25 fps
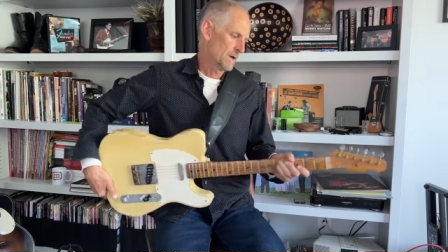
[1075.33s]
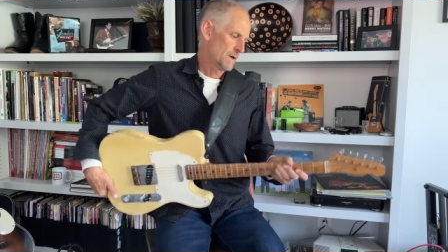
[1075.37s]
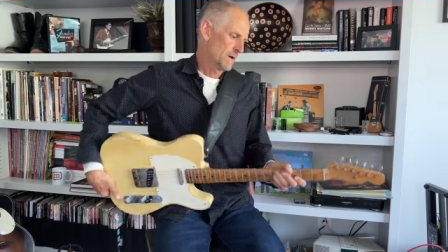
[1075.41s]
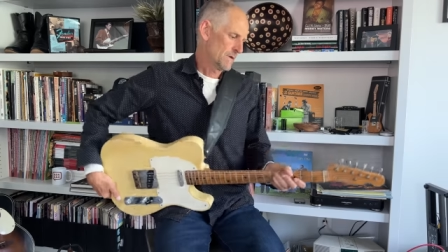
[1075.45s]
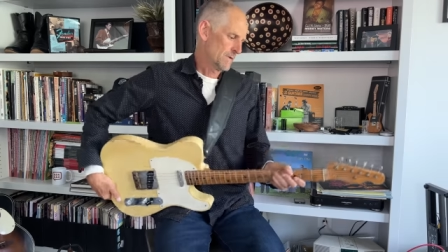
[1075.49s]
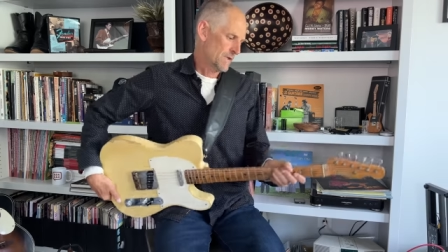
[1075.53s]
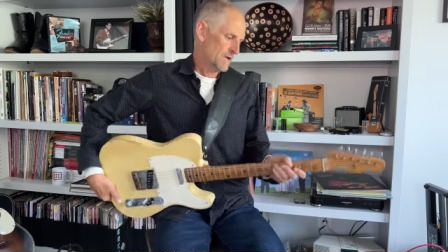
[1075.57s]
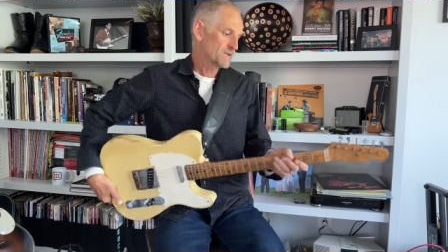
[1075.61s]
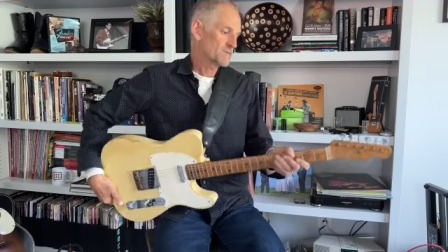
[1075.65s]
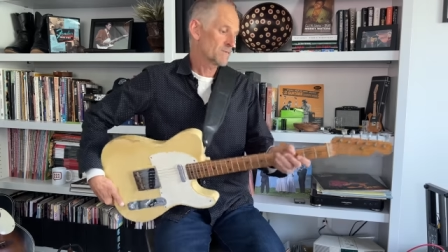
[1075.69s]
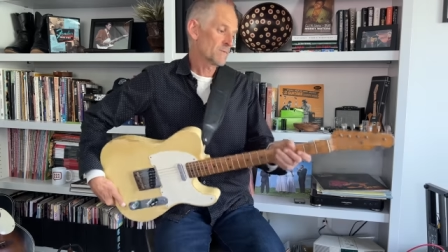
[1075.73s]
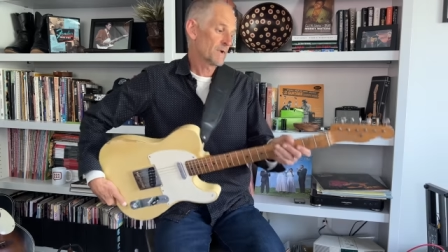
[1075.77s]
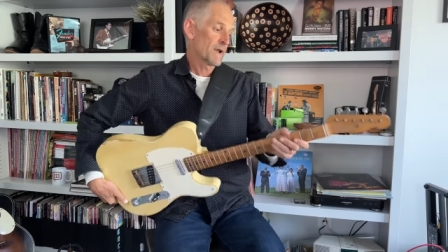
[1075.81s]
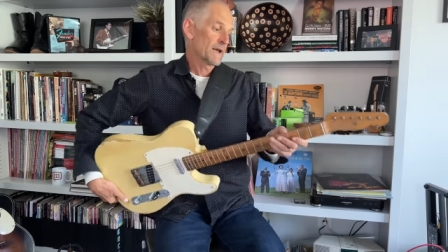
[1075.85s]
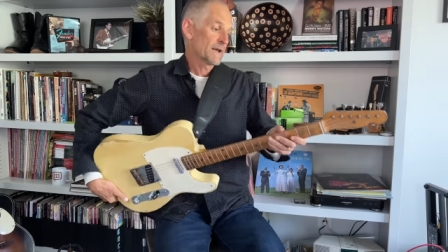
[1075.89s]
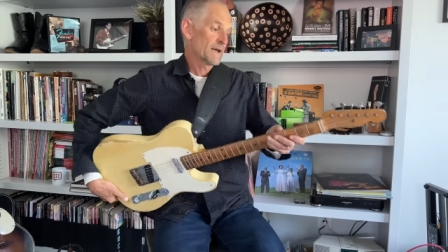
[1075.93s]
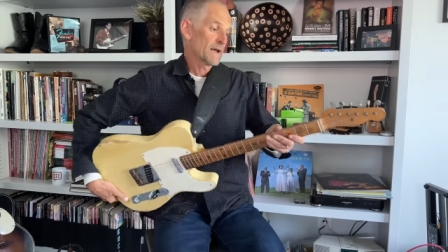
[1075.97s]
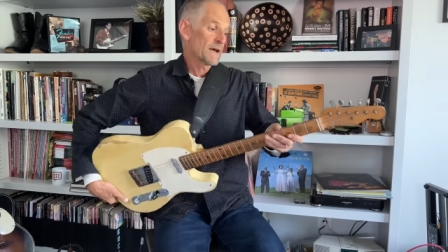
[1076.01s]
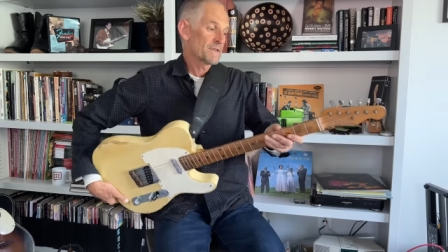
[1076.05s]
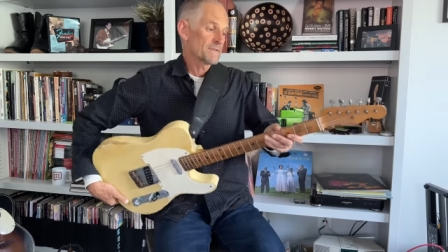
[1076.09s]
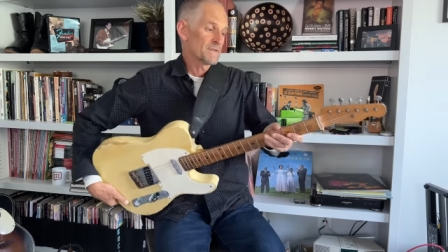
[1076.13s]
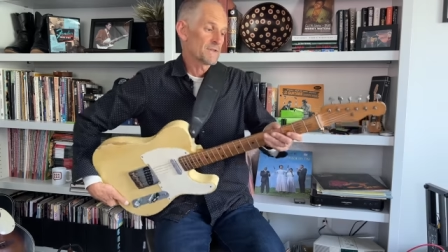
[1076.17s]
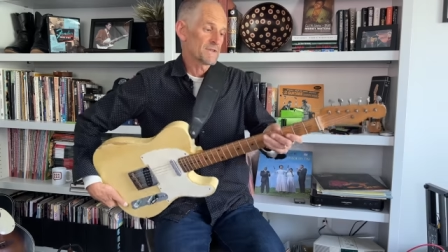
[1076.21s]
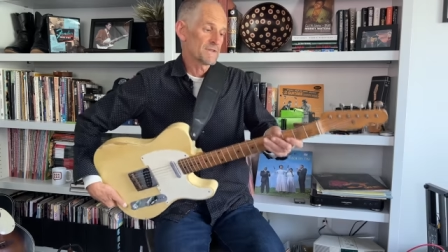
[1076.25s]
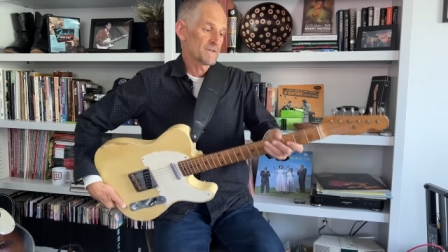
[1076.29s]
that's when I
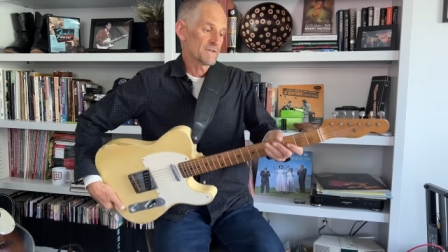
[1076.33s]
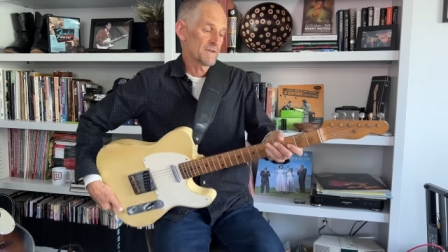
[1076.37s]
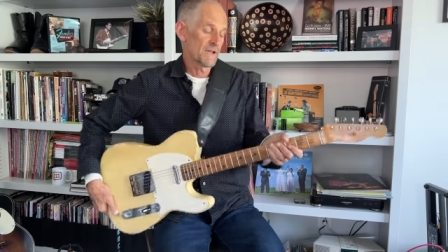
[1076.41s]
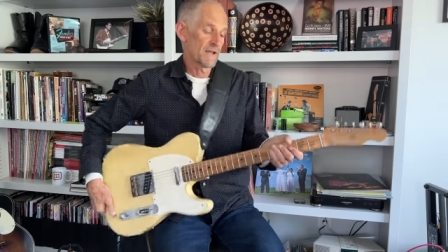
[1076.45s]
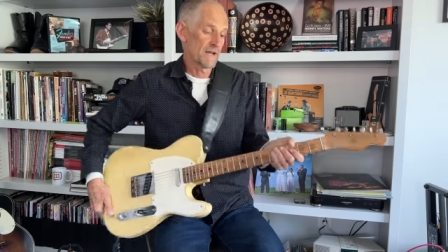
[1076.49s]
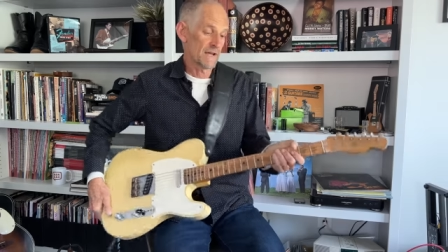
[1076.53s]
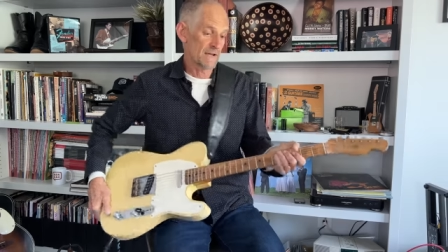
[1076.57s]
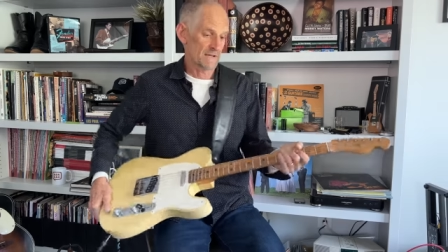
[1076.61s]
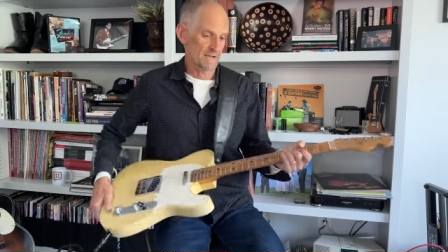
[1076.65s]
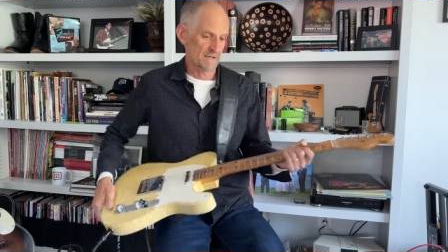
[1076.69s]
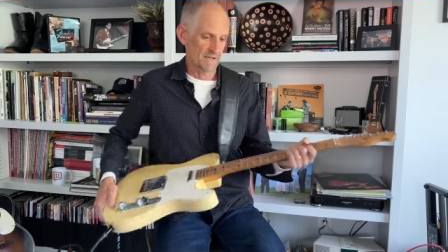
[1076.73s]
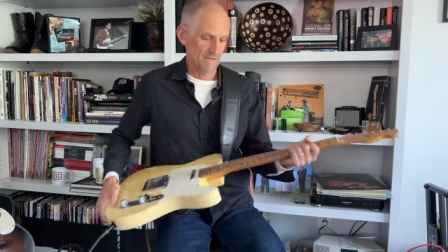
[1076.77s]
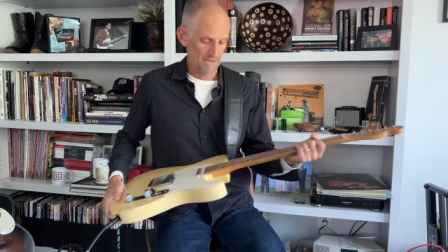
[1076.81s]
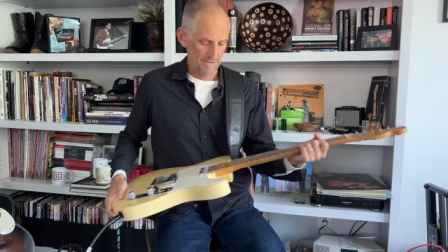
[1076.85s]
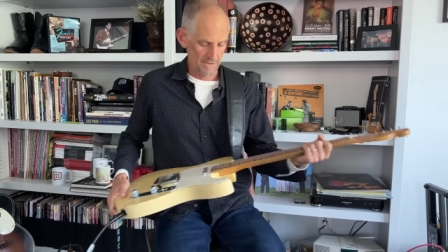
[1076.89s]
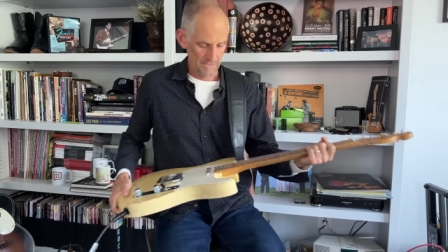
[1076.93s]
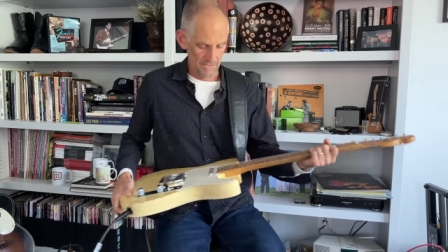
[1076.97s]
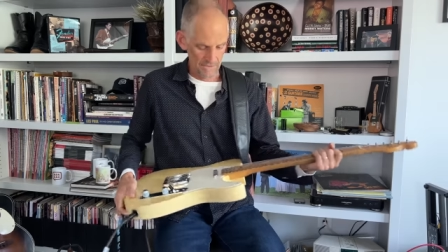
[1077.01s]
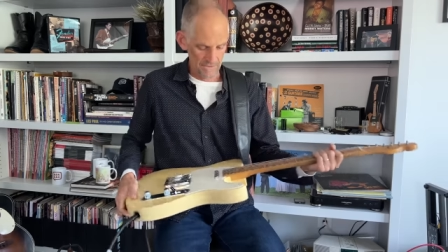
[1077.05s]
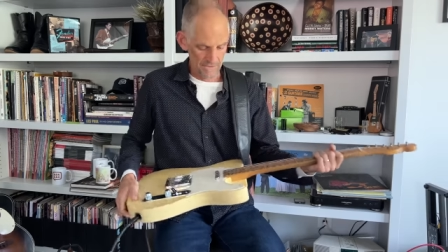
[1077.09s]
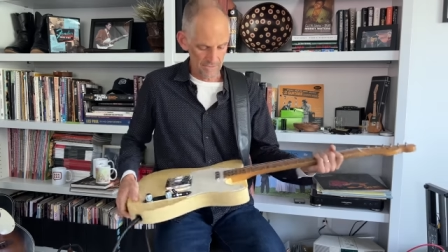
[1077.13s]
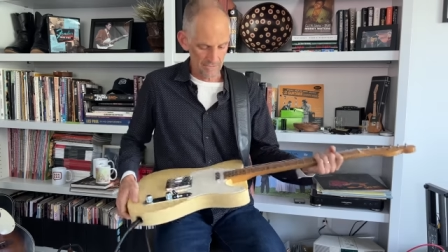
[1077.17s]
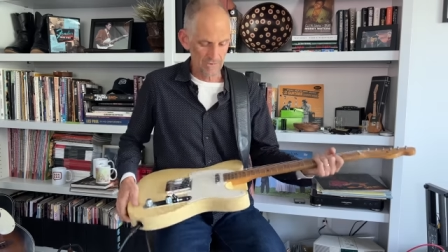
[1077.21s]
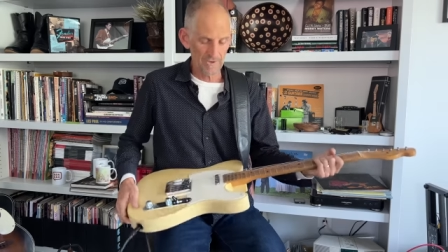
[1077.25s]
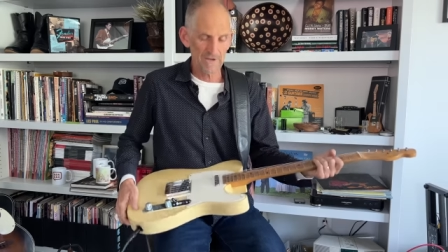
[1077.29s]
got this neck,
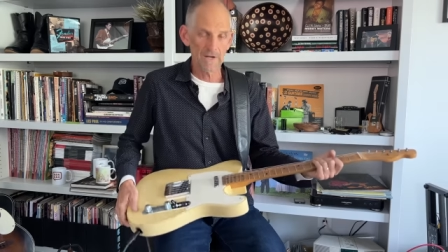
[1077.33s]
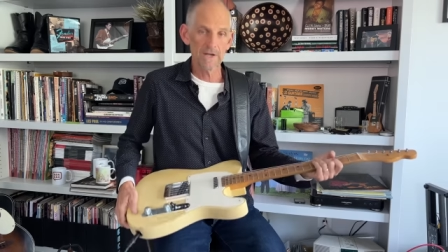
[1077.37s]
was when